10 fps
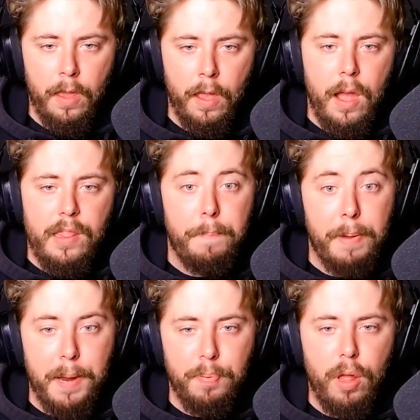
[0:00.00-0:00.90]
The
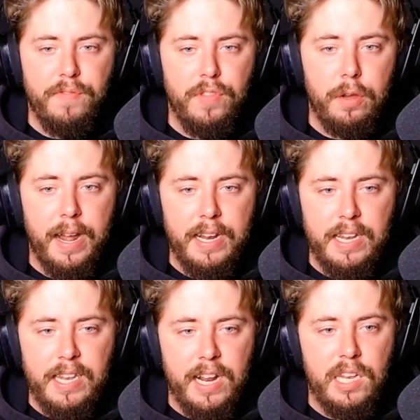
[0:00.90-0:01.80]
people of the United
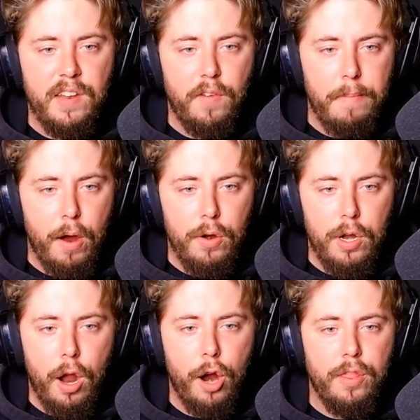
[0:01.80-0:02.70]
States of America
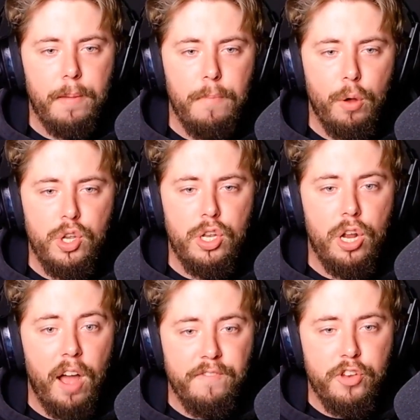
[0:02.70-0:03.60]
are the most
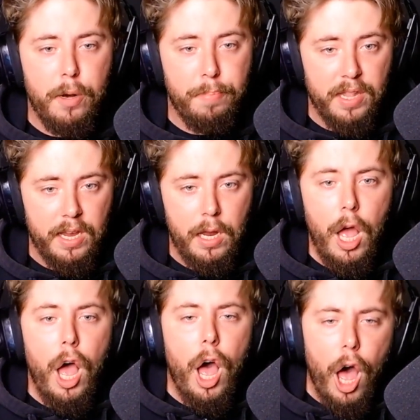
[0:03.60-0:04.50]
comfortably
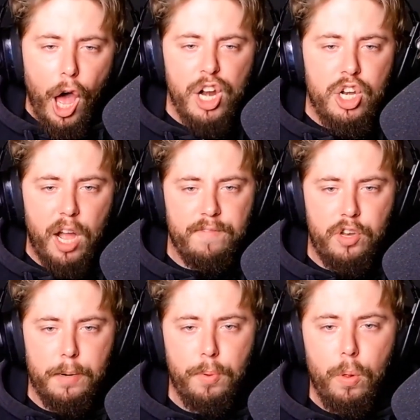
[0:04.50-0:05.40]

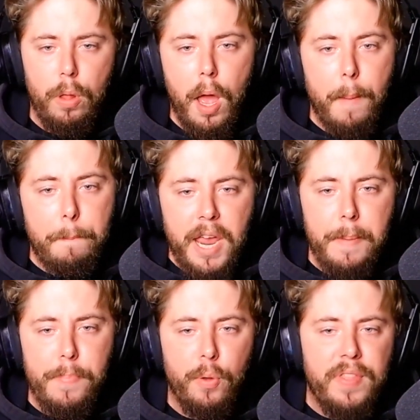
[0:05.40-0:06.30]
uncomfortable
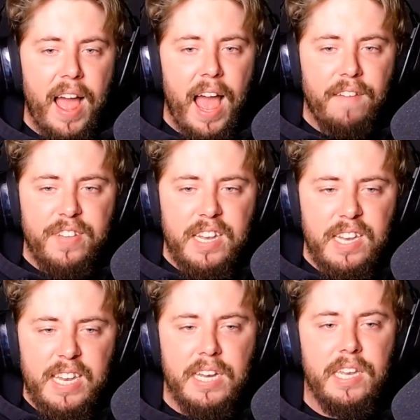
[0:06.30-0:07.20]
people that have
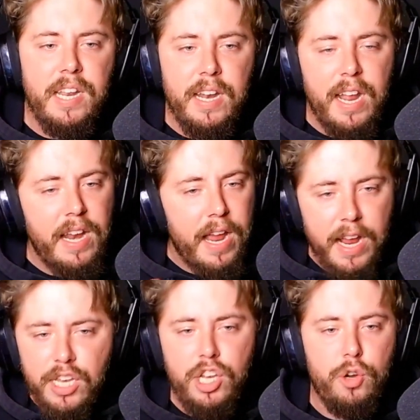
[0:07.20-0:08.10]
existed in
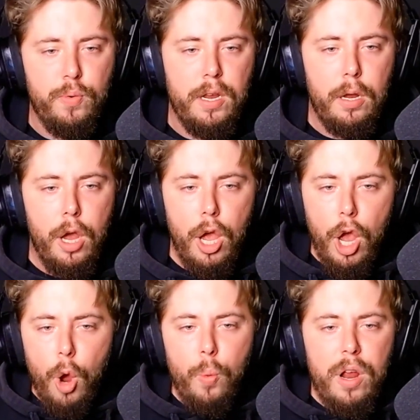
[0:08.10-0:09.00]
history.
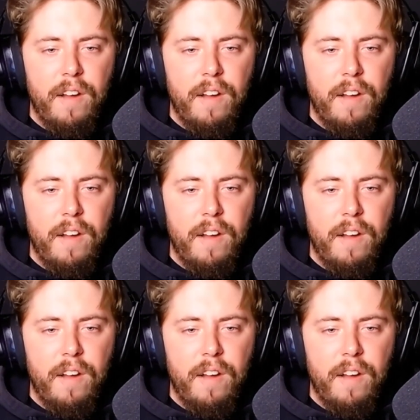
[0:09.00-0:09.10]
We are